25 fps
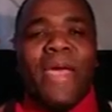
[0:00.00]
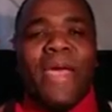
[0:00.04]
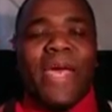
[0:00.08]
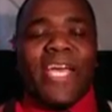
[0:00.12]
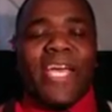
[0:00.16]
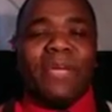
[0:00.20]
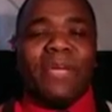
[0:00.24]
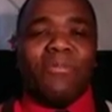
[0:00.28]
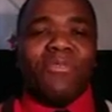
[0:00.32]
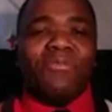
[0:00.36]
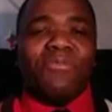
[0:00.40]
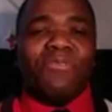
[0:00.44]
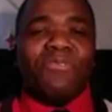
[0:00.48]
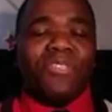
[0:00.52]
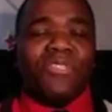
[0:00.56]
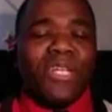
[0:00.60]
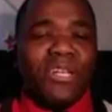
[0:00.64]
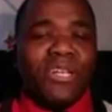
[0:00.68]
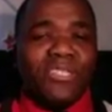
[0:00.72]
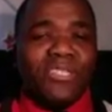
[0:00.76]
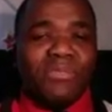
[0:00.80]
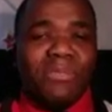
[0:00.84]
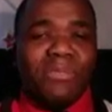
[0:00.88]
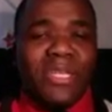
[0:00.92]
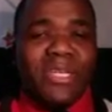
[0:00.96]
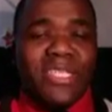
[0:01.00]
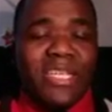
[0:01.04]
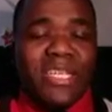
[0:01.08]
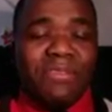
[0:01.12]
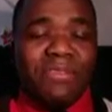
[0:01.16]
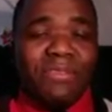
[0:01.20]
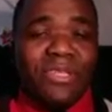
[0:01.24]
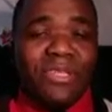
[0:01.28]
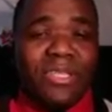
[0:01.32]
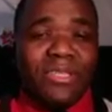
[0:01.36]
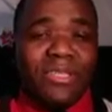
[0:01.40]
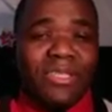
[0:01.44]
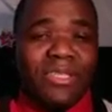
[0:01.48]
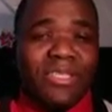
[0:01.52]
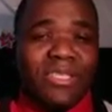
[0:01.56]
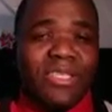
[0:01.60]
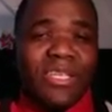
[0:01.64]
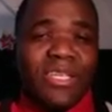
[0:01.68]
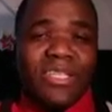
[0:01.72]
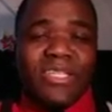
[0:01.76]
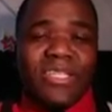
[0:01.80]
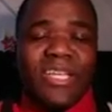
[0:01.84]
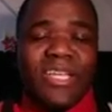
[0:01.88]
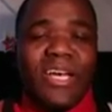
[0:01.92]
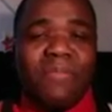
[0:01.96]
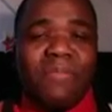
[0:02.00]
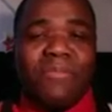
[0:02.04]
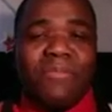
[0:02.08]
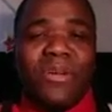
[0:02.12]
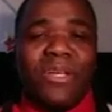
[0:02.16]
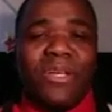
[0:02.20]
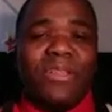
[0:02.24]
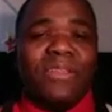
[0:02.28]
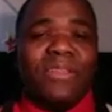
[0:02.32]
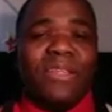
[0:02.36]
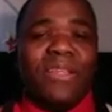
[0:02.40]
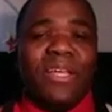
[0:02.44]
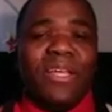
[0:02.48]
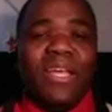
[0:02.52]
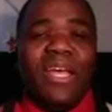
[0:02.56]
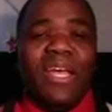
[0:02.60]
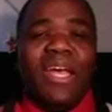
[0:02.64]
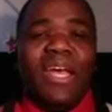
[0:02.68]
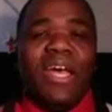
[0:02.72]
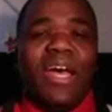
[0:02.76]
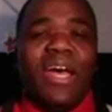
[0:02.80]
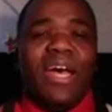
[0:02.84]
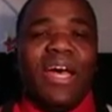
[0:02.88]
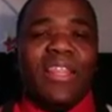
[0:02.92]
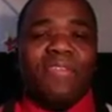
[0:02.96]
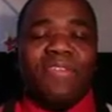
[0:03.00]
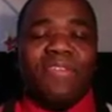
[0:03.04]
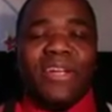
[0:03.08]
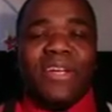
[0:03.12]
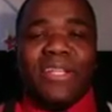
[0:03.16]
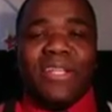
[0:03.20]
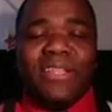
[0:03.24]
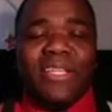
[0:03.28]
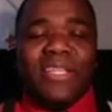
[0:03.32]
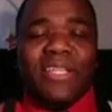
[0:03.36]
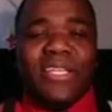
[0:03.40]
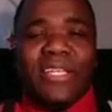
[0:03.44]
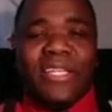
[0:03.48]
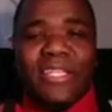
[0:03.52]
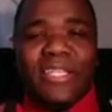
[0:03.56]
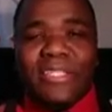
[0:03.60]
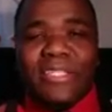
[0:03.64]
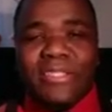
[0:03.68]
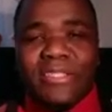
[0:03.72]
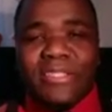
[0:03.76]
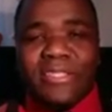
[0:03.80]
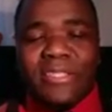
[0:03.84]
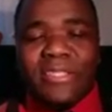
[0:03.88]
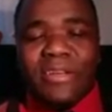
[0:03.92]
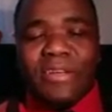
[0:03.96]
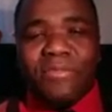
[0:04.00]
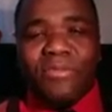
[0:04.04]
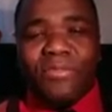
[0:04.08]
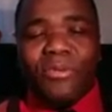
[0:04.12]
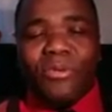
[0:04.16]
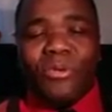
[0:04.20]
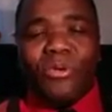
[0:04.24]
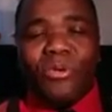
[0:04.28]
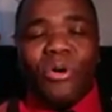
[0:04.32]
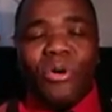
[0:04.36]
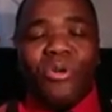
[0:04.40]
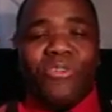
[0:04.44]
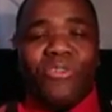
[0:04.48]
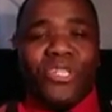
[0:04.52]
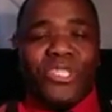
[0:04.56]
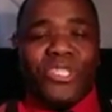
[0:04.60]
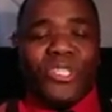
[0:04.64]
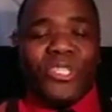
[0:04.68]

I kept on visualizing myself in this exam, right? And the funny thing is, for over